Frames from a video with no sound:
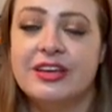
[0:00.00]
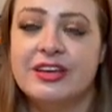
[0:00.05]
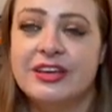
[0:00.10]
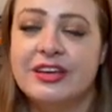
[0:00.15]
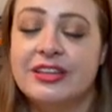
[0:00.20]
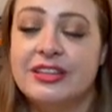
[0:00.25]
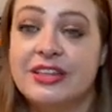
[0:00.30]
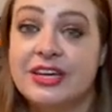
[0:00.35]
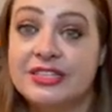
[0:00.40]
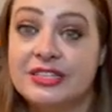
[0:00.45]

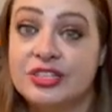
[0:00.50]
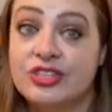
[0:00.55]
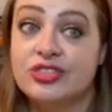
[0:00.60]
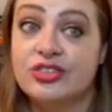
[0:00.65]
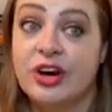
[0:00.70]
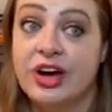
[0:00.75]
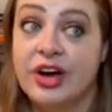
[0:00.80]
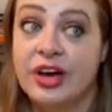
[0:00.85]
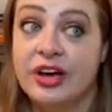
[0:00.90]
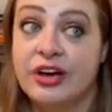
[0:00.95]
that's a
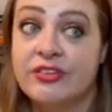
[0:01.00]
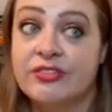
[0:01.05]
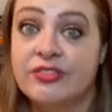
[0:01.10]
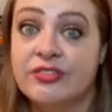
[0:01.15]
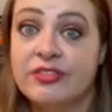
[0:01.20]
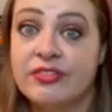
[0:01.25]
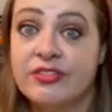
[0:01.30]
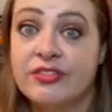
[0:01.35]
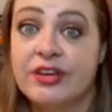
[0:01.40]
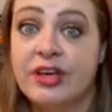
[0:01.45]
drive.
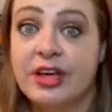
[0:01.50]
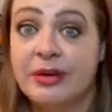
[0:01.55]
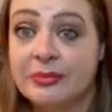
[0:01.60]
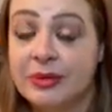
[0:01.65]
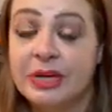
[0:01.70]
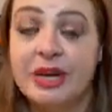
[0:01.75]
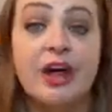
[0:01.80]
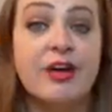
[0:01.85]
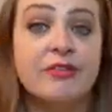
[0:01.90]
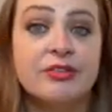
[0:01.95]
I mean,
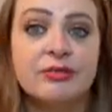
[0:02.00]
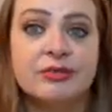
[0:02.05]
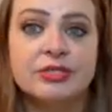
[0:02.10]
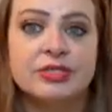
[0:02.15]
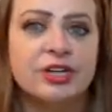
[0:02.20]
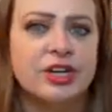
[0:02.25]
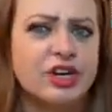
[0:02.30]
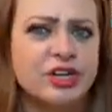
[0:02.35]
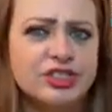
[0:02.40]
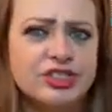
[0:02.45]
everyone's like,
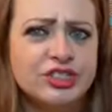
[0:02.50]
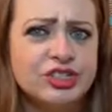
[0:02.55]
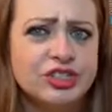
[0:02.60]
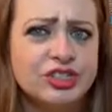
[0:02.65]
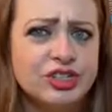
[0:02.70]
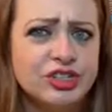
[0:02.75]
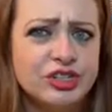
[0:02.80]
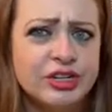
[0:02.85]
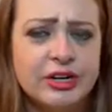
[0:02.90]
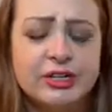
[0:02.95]
are you
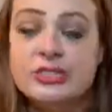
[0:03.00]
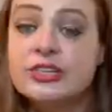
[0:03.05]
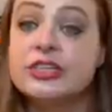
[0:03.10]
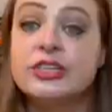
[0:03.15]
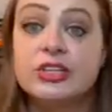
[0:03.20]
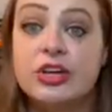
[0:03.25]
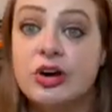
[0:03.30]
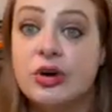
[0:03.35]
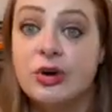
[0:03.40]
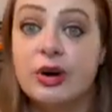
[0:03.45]
sure? And I was like,
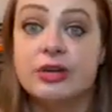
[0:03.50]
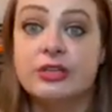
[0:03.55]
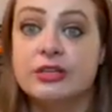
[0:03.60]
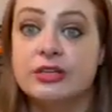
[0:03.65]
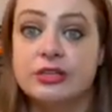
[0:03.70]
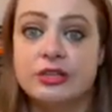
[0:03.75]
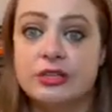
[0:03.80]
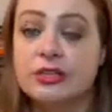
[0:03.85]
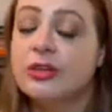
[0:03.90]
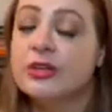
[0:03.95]
no,
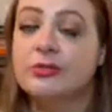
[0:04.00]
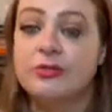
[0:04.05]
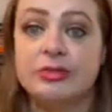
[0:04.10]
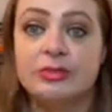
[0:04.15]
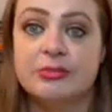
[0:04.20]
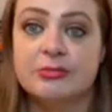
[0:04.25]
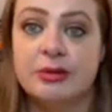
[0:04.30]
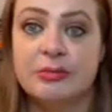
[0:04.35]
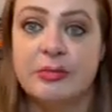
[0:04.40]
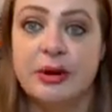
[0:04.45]
because in
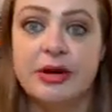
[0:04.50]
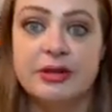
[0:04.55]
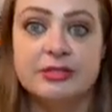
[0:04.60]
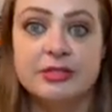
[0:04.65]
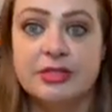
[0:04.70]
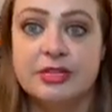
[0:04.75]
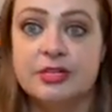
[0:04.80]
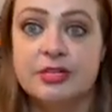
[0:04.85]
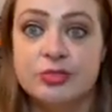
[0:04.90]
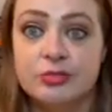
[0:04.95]
my mind, I was like,
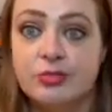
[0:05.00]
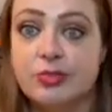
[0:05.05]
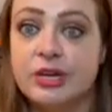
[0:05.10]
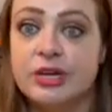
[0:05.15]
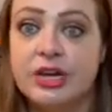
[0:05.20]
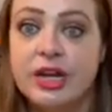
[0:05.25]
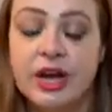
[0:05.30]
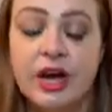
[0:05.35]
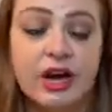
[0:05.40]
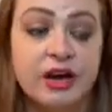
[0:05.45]
it's 1 day
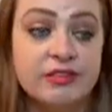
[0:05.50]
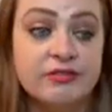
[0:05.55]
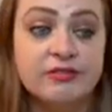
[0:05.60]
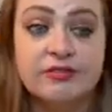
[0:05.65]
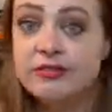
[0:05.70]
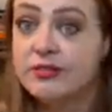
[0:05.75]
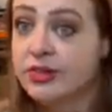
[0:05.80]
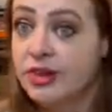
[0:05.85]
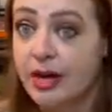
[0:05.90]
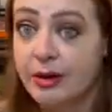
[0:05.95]
off.
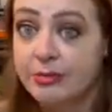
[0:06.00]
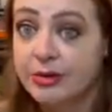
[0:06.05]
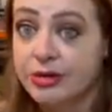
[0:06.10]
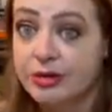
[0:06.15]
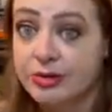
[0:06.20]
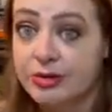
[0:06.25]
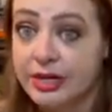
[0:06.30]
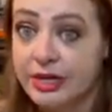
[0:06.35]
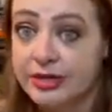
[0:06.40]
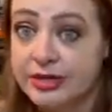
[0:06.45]
I'm gonna go
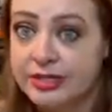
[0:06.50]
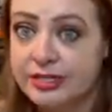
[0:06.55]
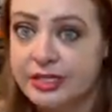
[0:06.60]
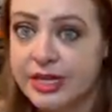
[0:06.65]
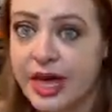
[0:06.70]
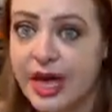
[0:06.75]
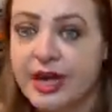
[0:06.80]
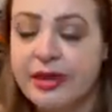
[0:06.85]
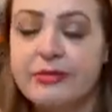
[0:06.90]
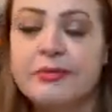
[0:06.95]
get this
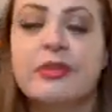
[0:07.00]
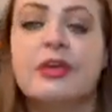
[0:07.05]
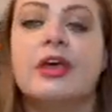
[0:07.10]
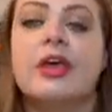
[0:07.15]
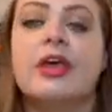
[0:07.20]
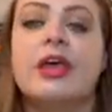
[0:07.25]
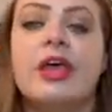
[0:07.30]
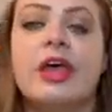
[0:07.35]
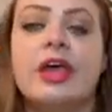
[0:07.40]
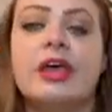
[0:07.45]
cat.
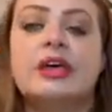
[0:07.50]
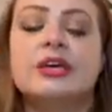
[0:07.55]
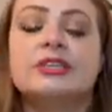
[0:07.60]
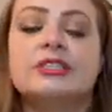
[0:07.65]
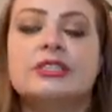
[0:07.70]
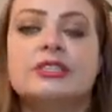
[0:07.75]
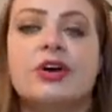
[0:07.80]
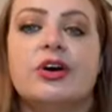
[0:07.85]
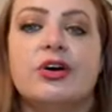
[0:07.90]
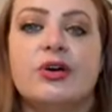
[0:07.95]

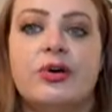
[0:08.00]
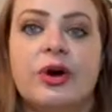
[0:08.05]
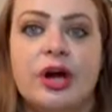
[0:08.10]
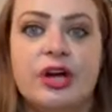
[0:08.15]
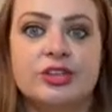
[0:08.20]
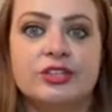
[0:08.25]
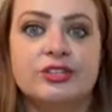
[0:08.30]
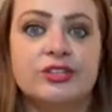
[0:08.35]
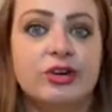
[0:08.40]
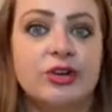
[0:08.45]
So I
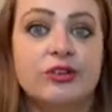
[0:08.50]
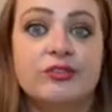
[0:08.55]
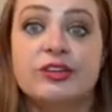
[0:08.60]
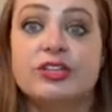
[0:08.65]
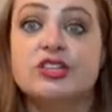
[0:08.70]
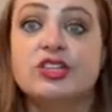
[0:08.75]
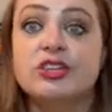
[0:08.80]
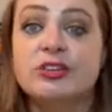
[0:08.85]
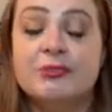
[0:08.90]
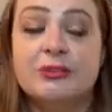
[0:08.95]
drove, it
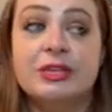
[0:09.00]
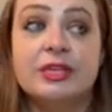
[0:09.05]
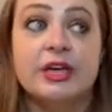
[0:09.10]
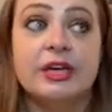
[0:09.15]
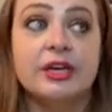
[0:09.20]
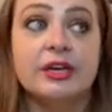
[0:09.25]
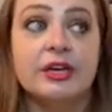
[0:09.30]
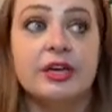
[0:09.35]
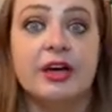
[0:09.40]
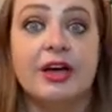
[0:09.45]
took me like
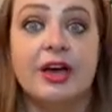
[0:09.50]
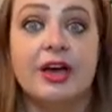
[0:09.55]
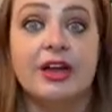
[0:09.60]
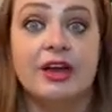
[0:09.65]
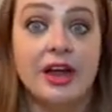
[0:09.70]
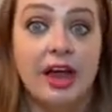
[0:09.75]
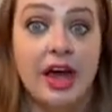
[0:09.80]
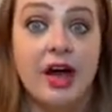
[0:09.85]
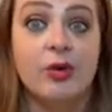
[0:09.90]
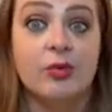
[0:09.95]
an
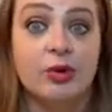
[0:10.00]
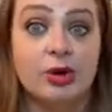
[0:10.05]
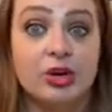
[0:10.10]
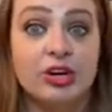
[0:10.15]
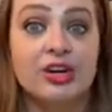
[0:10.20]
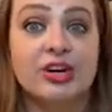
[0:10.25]
hour